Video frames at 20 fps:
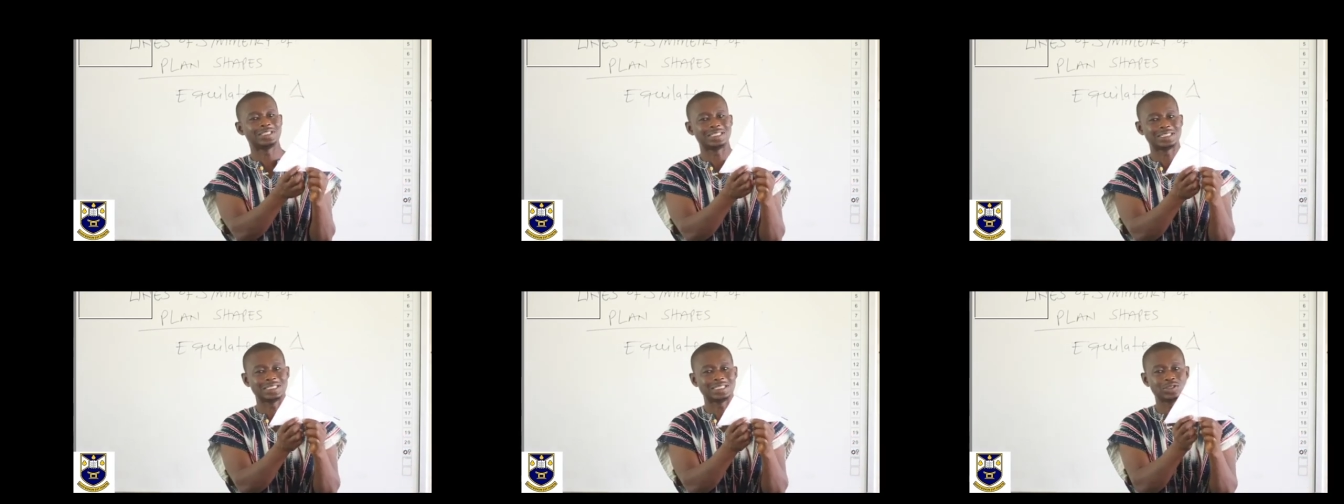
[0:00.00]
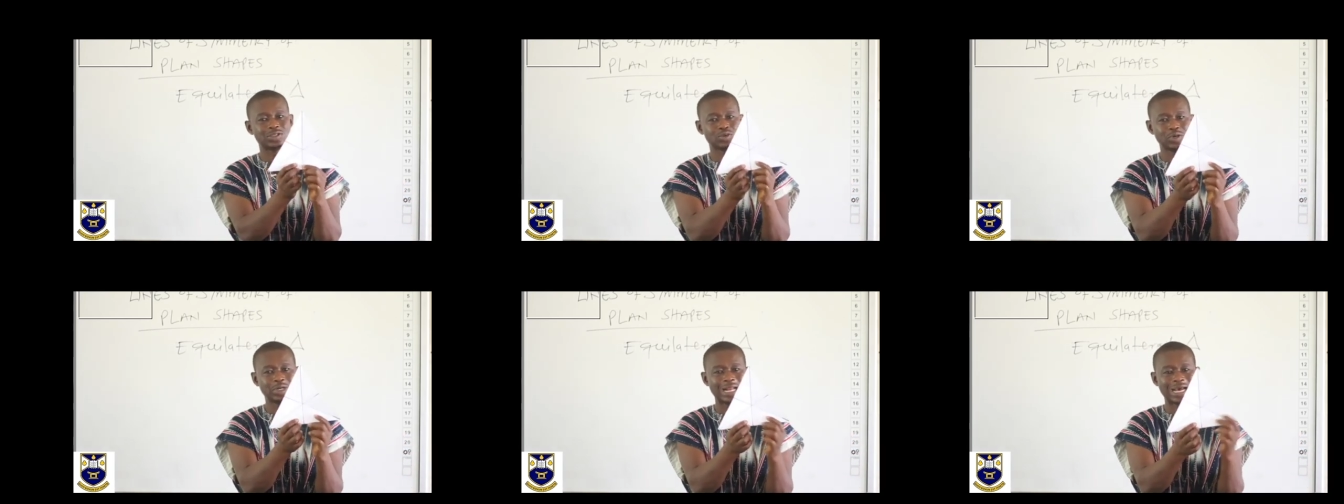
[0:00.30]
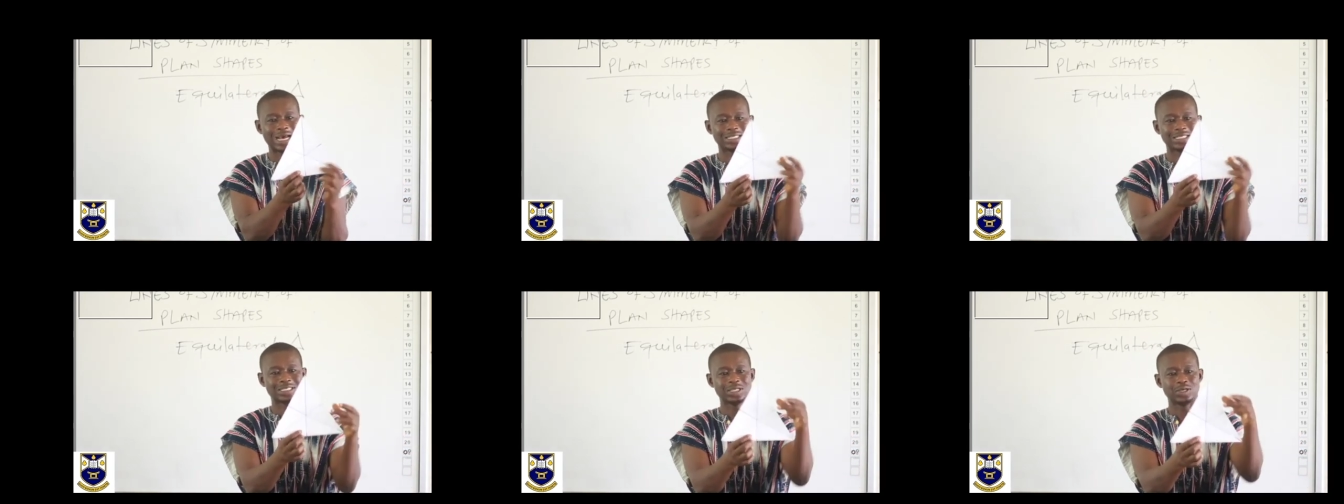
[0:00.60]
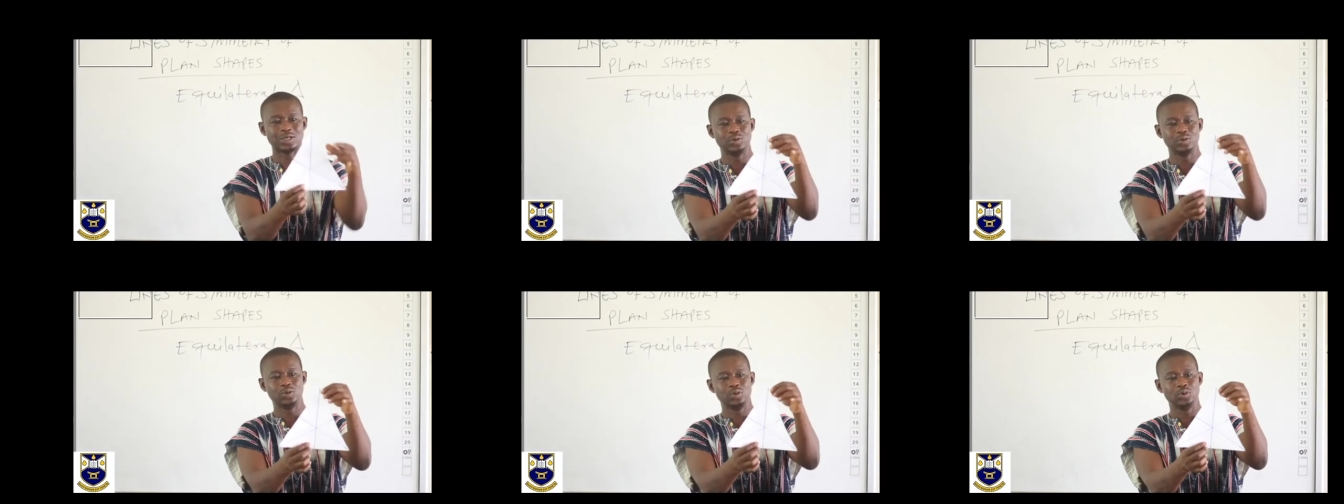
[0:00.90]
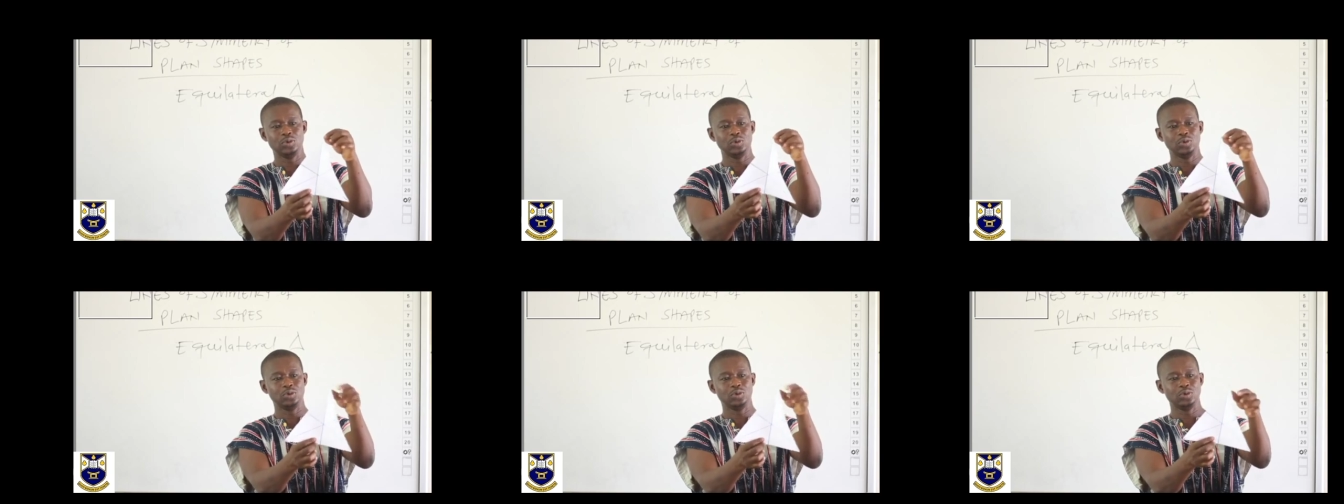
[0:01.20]
so that
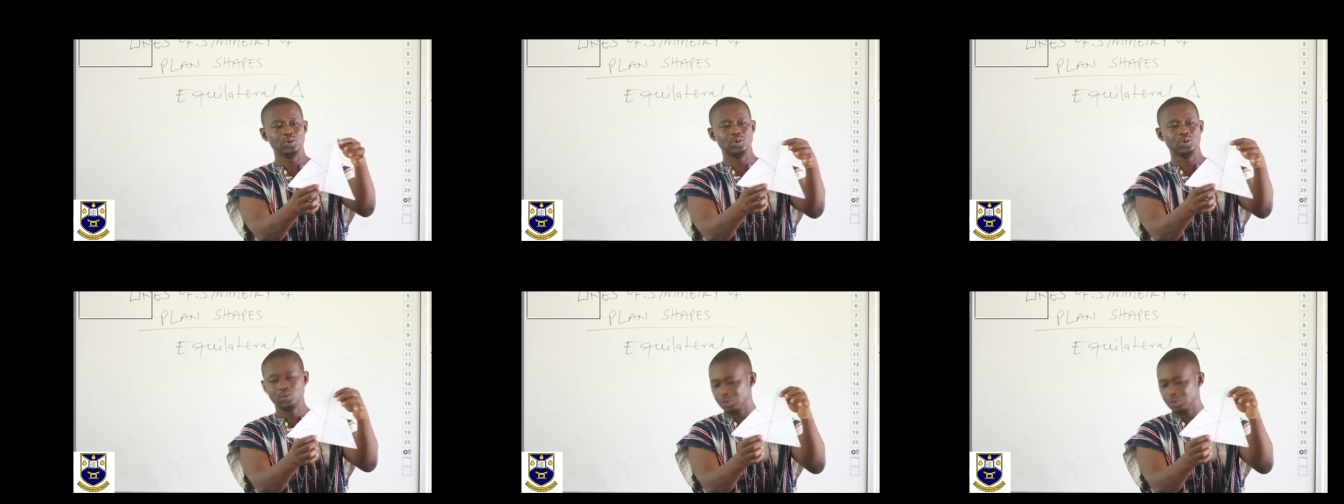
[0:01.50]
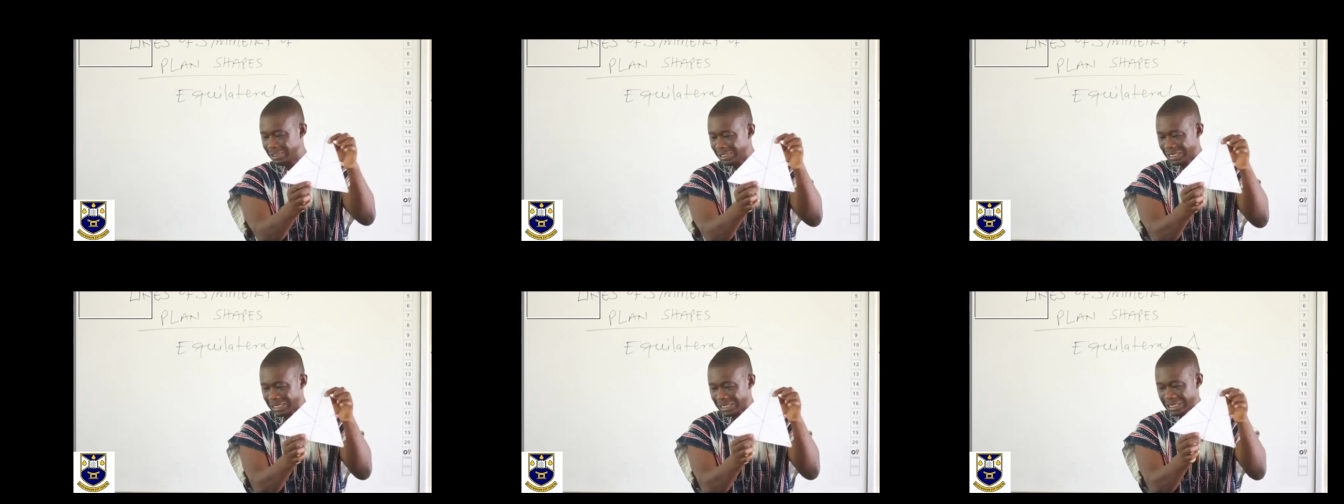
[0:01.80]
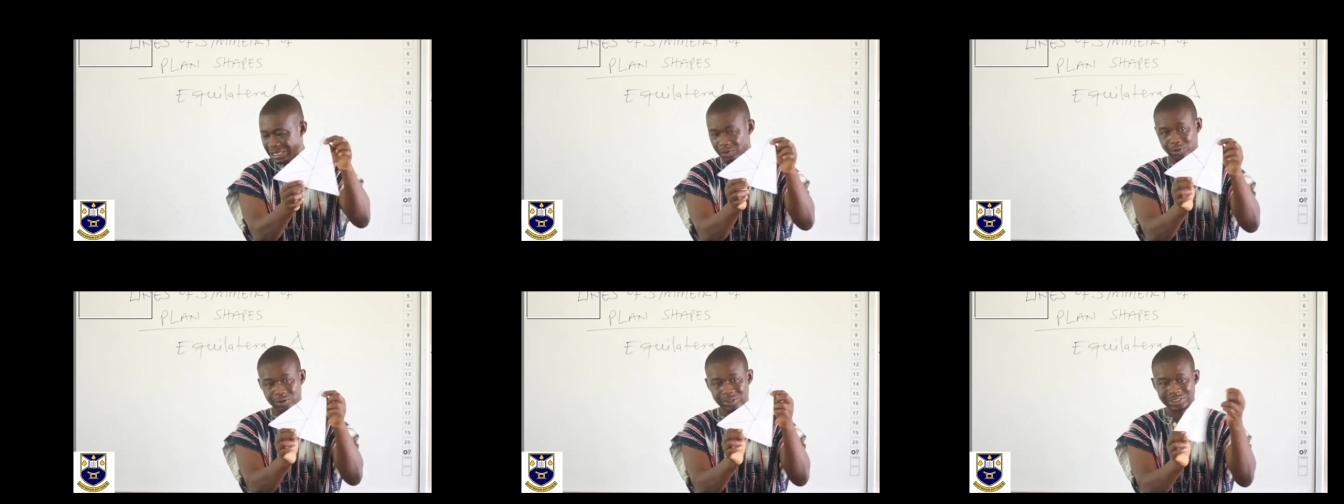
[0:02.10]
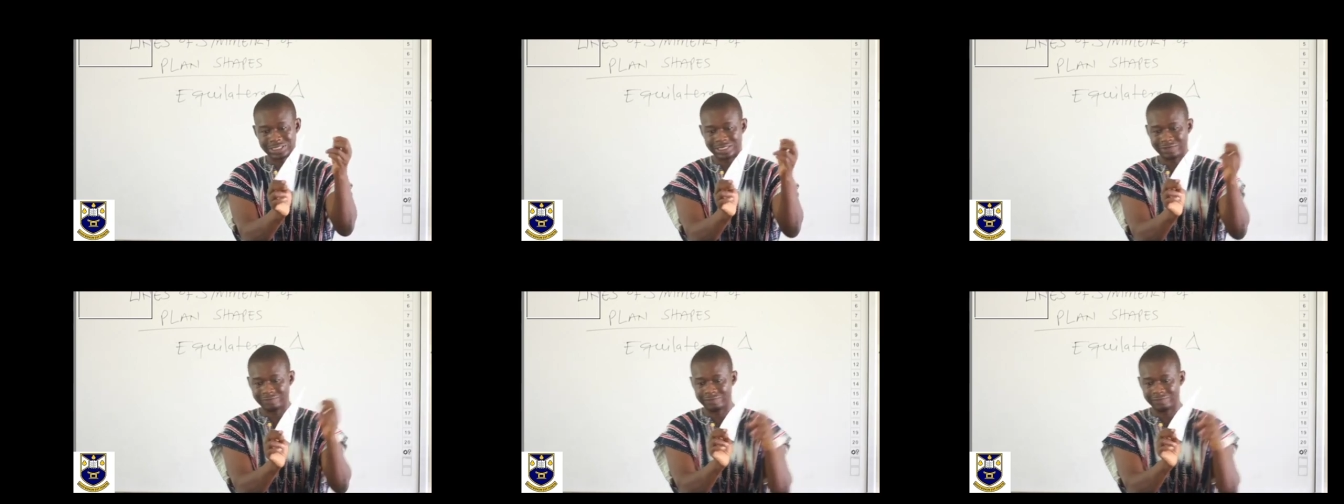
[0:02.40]
you get the concept very